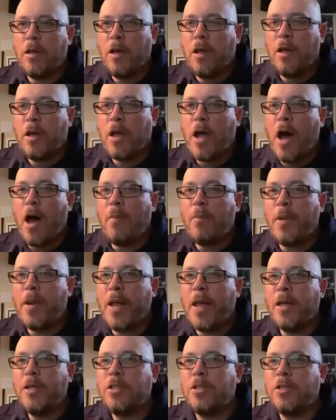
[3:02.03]

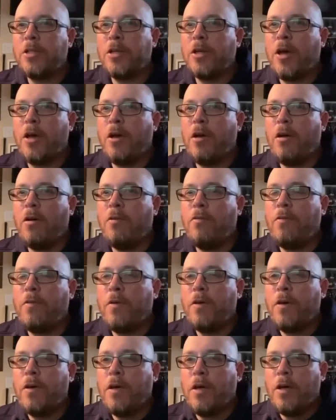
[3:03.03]
combination of
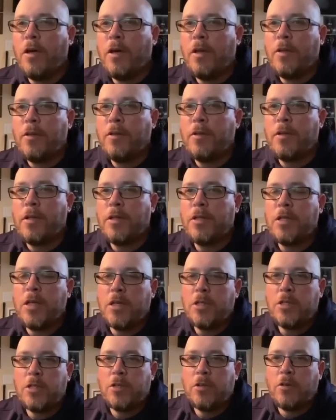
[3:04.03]
the
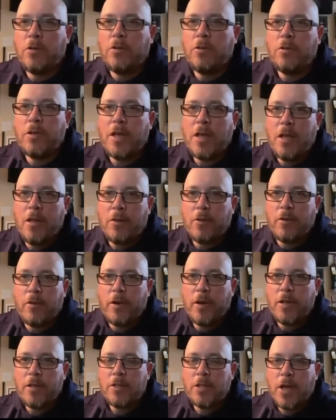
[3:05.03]
digital
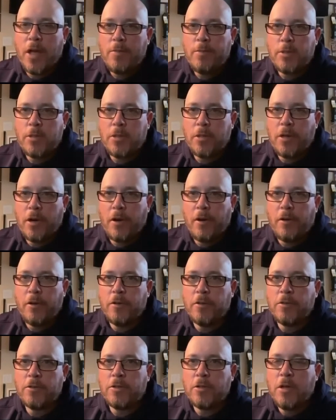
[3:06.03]
e-learning type
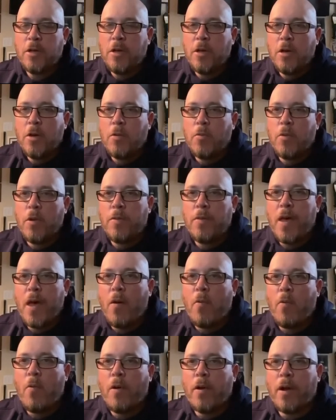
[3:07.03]
scenarios with
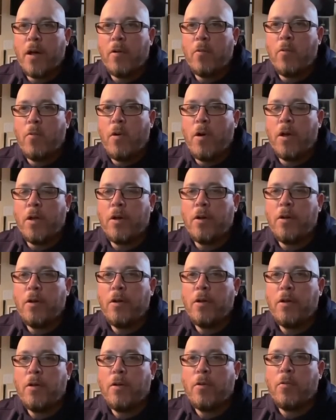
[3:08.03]
that one-on-one
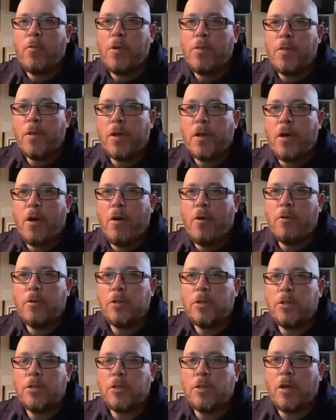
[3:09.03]
with the
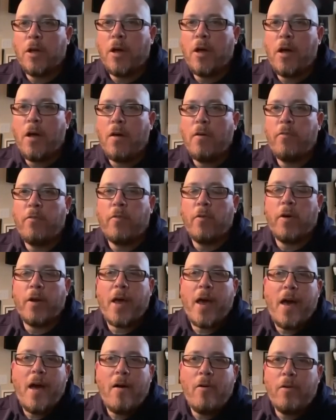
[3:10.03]
coach for 1
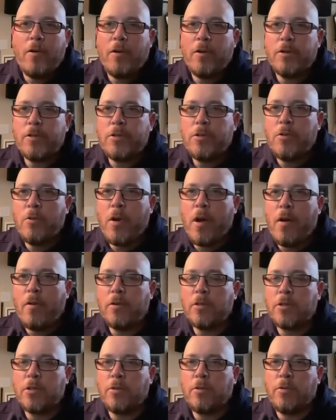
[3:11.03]
hour or 2
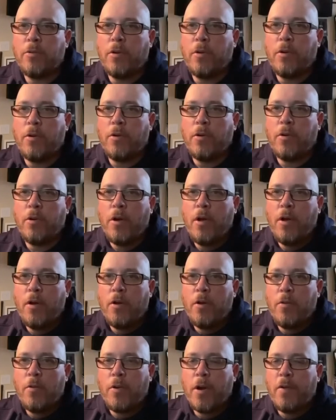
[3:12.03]
hours or
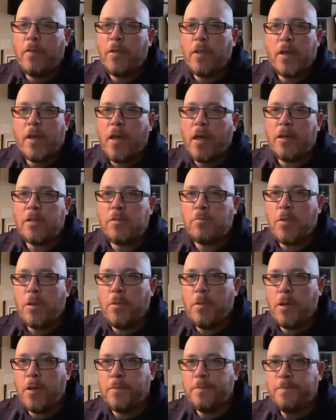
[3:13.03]
whatever the case may
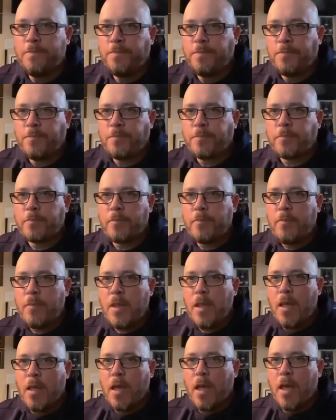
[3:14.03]
be,
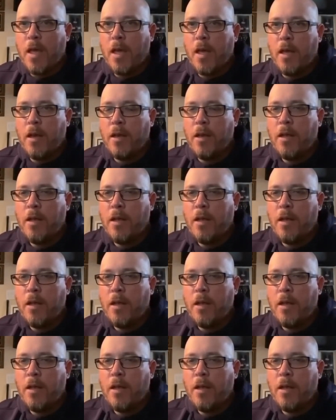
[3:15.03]
and